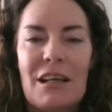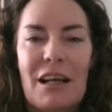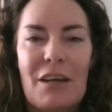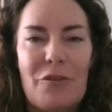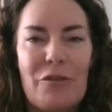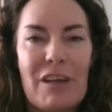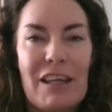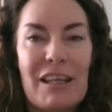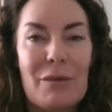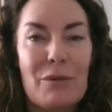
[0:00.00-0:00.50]
I
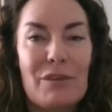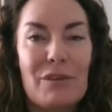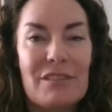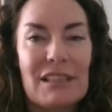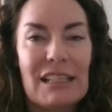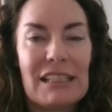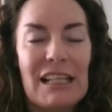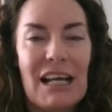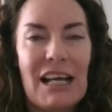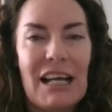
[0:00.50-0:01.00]
felt it
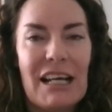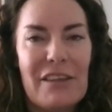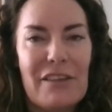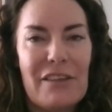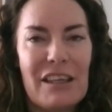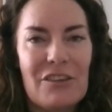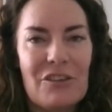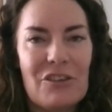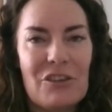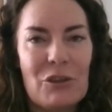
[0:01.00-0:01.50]
was like harder
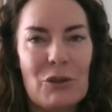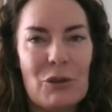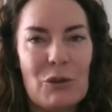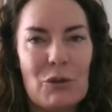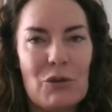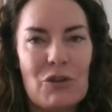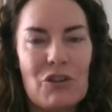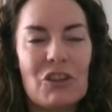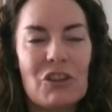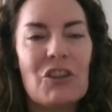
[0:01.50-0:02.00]
than
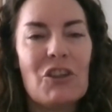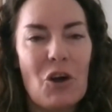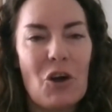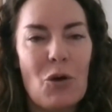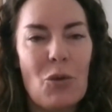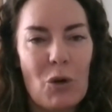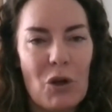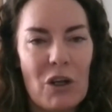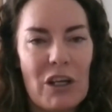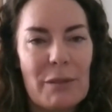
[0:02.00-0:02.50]
to
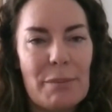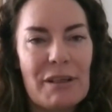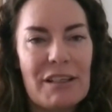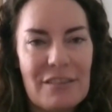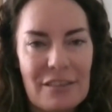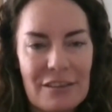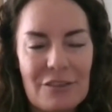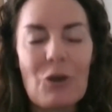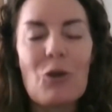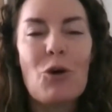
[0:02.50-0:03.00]
not work,
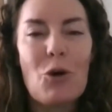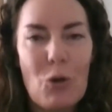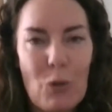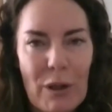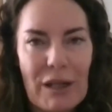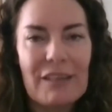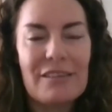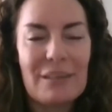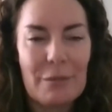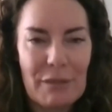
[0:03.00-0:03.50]
because there's
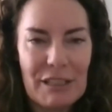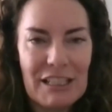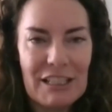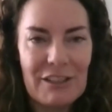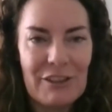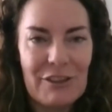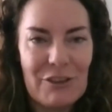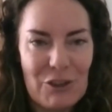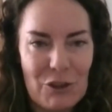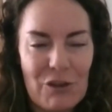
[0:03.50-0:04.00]
always something
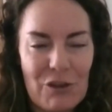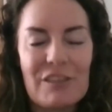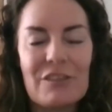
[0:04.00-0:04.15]
you could do.